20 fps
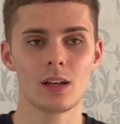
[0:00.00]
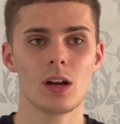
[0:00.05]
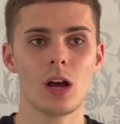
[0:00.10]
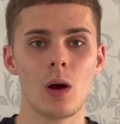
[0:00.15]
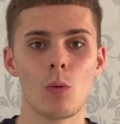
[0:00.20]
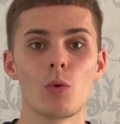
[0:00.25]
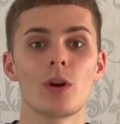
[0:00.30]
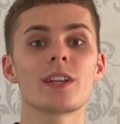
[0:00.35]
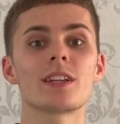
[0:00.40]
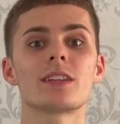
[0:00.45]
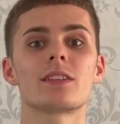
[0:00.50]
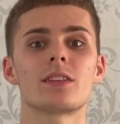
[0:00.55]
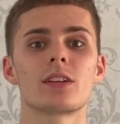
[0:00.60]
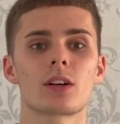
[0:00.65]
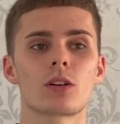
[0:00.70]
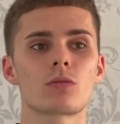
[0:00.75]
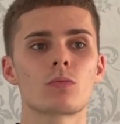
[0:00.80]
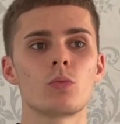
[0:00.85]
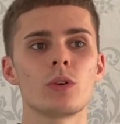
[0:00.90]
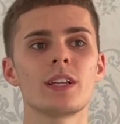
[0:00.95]
And we
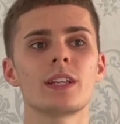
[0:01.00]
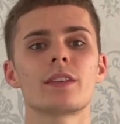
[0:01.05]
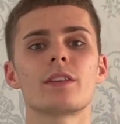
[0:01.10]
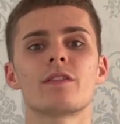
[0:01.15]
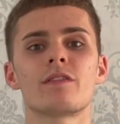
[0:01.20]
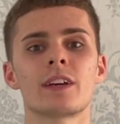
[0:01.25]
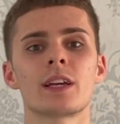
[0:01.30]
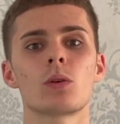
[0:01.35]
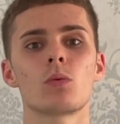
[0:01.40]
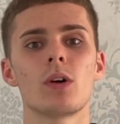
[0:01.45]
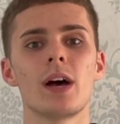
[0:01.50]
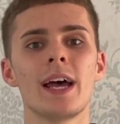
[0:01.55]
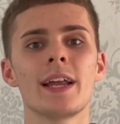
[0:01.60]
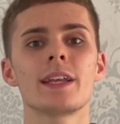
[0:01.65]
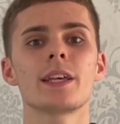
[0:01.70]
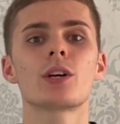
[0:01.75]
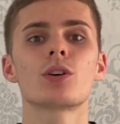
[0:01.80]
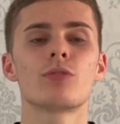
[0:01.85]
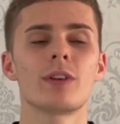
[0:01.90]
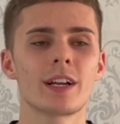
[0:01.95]
did the thing what
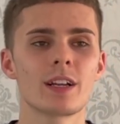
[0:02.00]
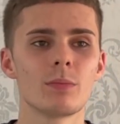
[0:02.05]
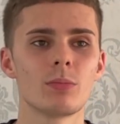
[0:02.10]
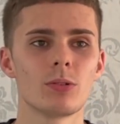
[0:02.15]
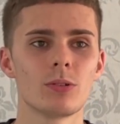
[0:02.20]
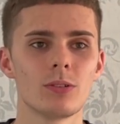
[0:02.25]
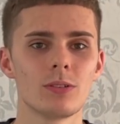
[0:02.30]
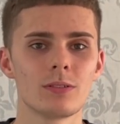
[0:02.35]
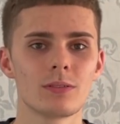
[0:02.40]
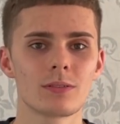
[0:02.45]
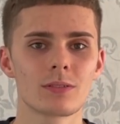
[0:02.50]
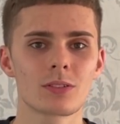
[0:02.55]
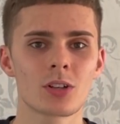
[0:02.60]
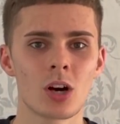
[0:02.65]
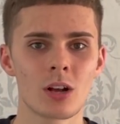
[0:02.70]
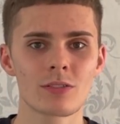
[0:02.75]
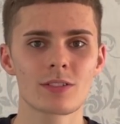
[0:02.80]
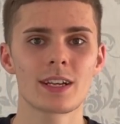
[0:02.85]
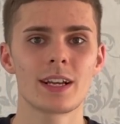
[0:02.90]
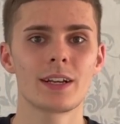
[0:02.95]
any credible
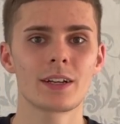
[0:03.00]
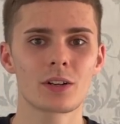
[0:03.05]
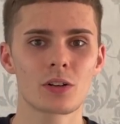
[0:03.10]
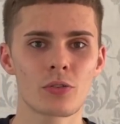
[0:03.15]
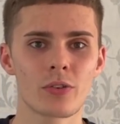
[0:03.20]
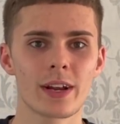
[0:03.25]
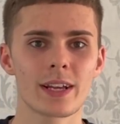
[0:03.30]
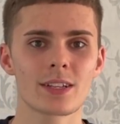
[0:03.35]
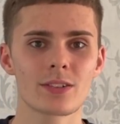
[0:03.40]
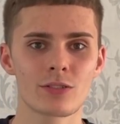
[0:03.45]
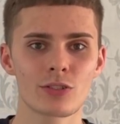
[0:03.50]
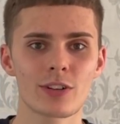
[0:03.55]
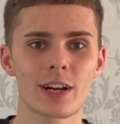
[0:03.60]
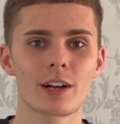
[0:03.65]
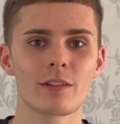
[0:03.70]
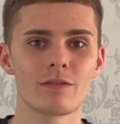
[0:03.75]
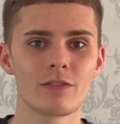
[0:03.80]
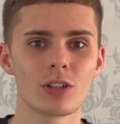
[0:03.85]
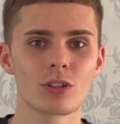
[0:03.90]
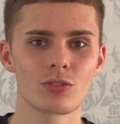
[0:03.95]
content creator in track
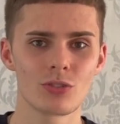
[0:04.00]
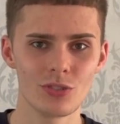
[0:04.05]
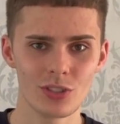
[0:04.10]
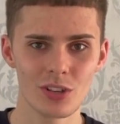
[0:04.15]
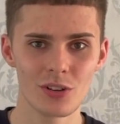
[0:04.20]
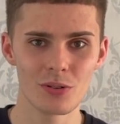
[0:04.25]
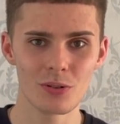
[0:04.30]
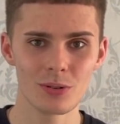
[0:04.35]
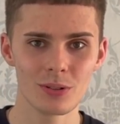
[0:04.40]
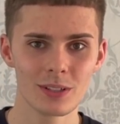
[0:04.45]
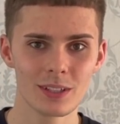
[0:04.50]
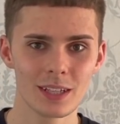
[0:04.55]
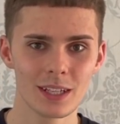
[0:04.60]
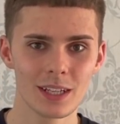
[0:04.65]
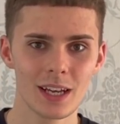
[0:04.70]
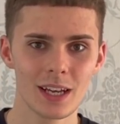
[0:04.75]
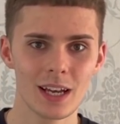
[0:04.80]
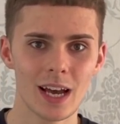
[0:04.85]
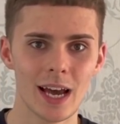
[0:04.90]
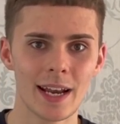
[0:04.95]
and field should do
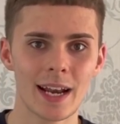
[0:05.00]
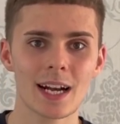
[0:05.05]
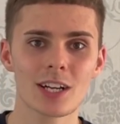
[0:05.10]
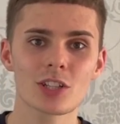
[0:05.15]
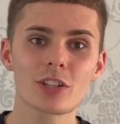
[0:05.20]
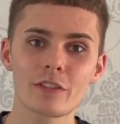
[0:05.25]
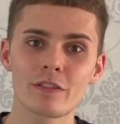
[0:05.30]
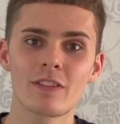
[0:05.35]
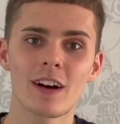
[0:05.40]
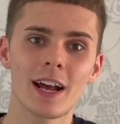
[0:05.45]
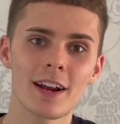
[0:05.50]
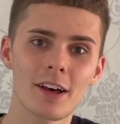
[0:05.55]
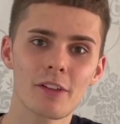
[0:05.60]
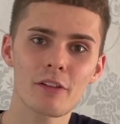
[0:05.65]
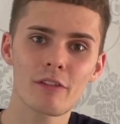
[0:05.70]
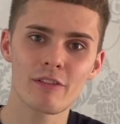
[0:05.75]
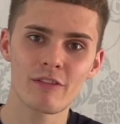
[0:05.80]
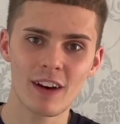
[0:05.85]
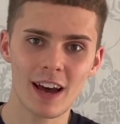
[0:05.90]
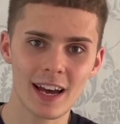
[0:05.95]
and actually find out
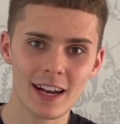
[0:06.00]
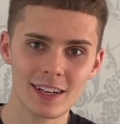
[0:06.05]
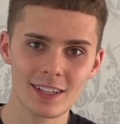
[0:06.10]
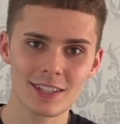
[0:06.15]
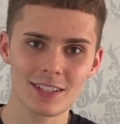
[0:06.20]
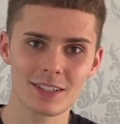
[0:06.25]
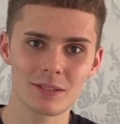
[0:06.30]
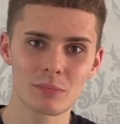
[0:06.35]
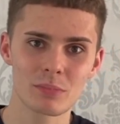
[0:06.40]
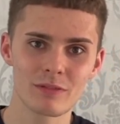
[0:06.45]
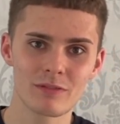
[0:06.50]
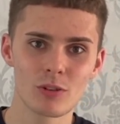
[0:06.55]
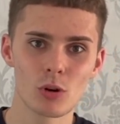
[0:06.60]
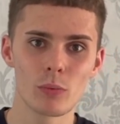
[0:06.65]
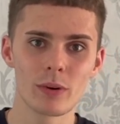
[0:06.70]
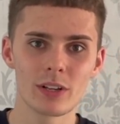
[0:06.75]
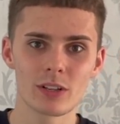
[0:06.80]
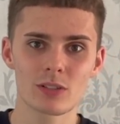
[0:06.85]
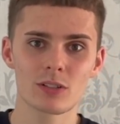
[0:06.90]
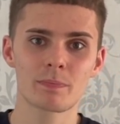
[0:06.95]
the facts before
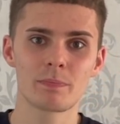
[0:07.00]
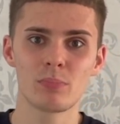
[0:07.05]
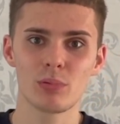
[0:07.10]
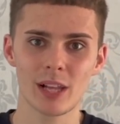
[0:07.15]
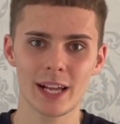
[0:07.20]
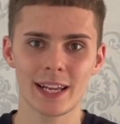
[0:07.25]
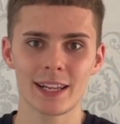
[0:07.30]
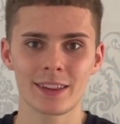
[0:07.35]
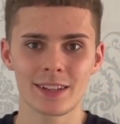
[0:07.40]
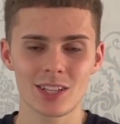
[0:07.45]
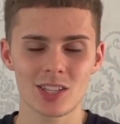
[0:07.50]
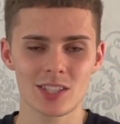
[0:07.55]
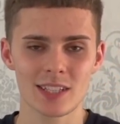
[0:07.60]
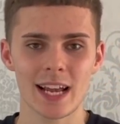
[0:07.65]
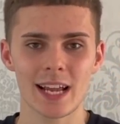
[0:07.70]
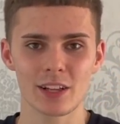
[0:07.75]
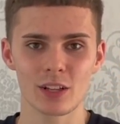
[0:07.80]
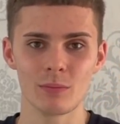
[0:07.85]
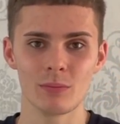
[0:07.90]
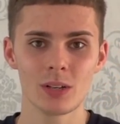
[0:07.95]
we just blatantly
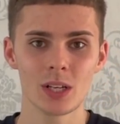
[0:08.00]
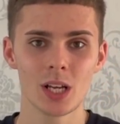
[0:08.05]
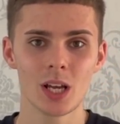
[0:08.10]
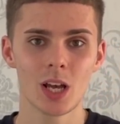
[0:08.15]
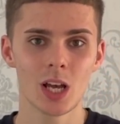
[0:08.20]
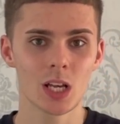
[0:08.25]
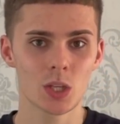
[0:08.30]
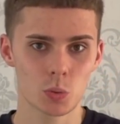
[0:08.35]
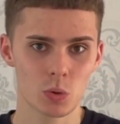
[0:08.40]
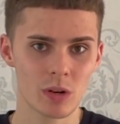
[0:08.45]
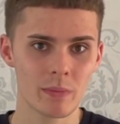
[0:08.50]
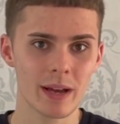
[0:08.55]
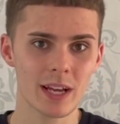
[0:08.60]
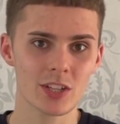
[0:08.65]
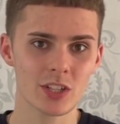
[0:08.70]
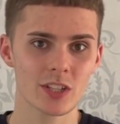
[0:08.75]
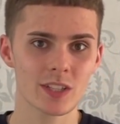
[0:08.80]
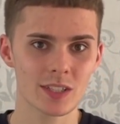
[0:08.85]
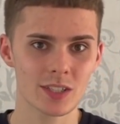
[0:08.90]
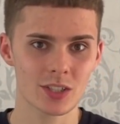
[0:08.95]
state them. So we
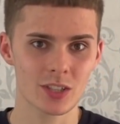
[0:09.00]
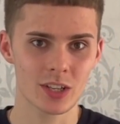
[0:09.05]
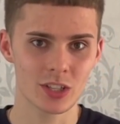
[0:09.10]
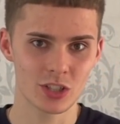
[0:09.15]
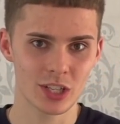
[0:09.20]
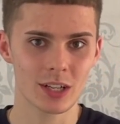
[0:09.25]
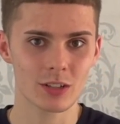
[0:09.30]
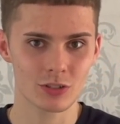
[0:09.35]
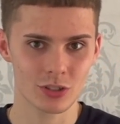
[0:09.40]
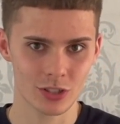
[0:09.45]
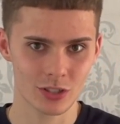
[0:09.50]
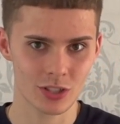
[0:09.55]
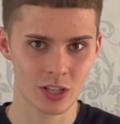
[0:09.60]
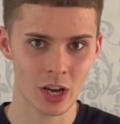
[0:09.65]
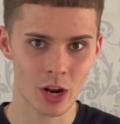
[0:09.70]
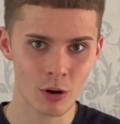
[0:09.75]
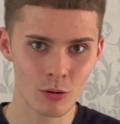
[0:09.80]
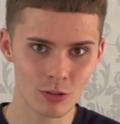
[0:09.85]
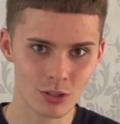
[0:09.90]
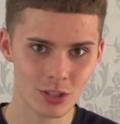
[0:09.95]
messaged Kjeldsjø's
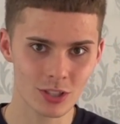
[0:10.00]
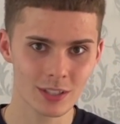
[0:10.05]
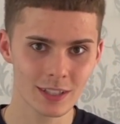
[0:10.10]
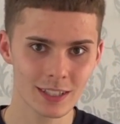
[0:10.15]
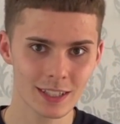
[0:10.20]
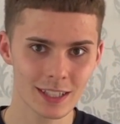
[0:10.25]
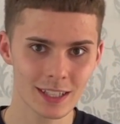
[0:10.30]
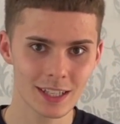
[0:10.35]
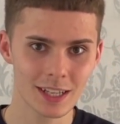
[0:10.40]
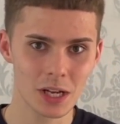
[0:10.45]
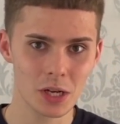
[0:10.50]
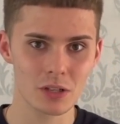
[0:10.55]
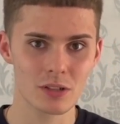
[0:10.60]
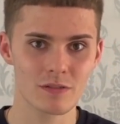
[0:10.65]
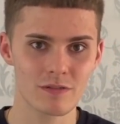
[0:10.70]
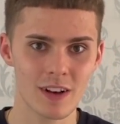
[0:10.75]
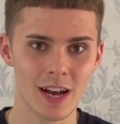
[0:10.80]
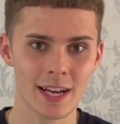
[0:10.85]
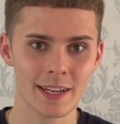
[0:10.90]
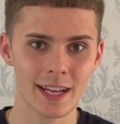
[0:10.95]
coach to
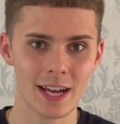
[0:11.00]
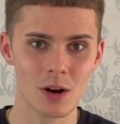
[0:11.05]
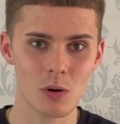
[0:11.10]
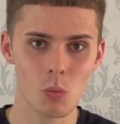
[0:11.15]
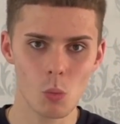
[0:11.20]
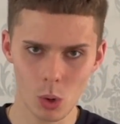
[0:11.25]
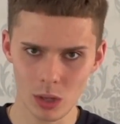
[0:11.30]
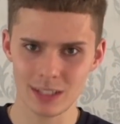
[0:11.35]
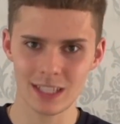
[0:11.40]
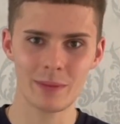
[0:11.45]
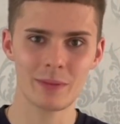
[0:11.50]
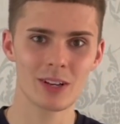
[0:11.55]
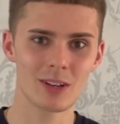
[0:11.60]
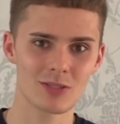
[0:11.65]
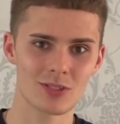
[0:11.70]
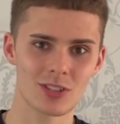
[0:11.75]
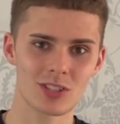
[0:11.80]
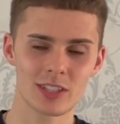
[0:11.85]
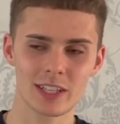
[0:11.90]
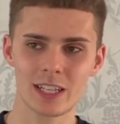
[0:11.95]
find out what time he
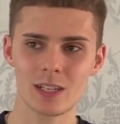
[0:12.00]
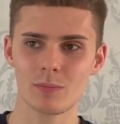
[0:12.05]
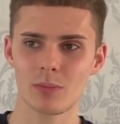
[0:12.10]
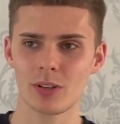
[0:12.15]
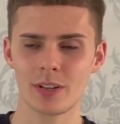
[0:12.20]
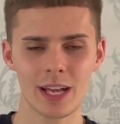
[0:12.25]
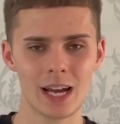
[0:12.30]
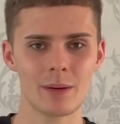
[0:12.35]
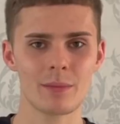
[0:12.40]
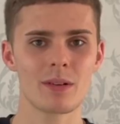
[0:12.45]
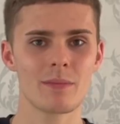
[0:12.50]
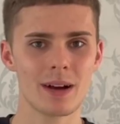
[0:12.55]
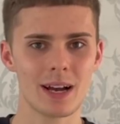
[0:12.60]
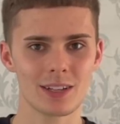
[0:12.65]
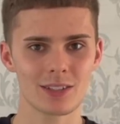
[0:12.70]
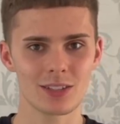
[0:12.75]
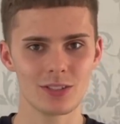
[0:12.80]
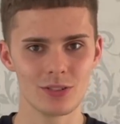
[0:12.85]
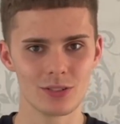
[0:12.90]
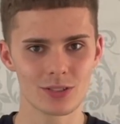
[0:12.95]
goes to sleep and how many
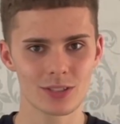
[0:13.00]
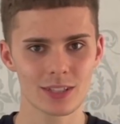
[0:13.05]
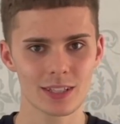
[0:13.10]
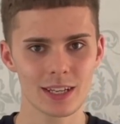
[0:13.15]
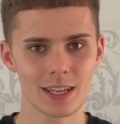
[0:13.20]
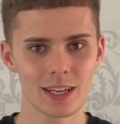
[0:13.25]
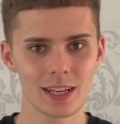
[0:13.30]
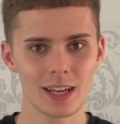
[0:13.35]
miles he does.